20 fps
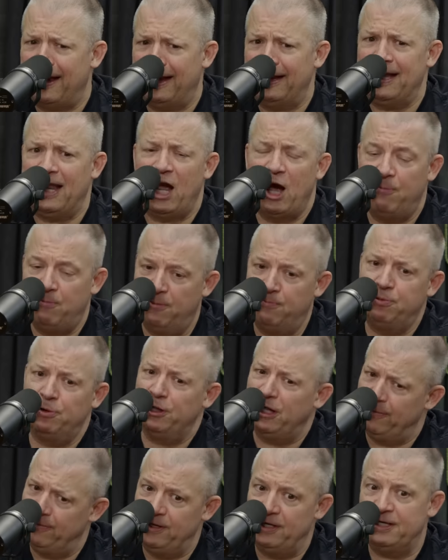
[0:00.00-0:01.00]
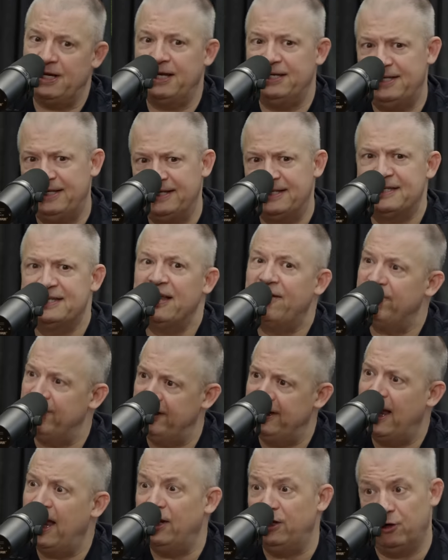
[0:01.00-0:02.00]
now, but believe me, in
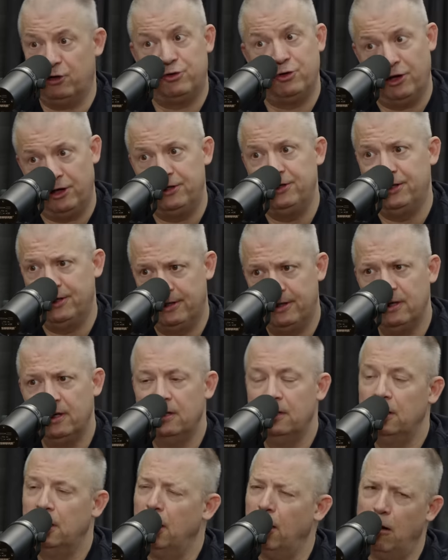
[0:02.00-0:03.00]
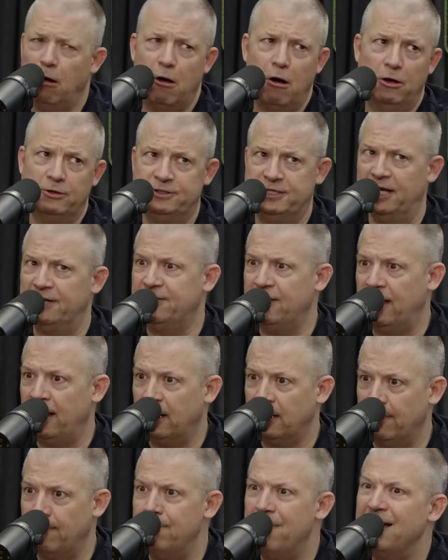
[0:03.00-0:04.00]
1978, you could. You. Oh, did they?
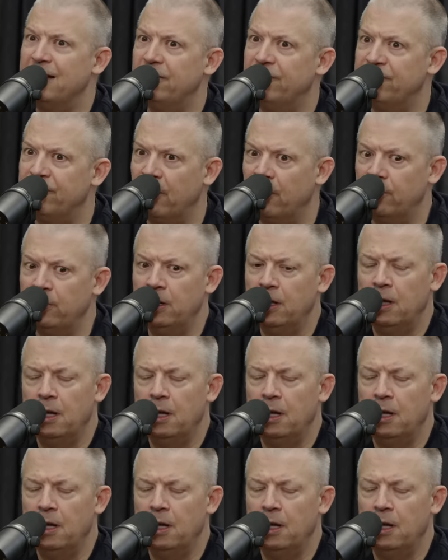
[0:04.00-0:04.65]
On a megaphone.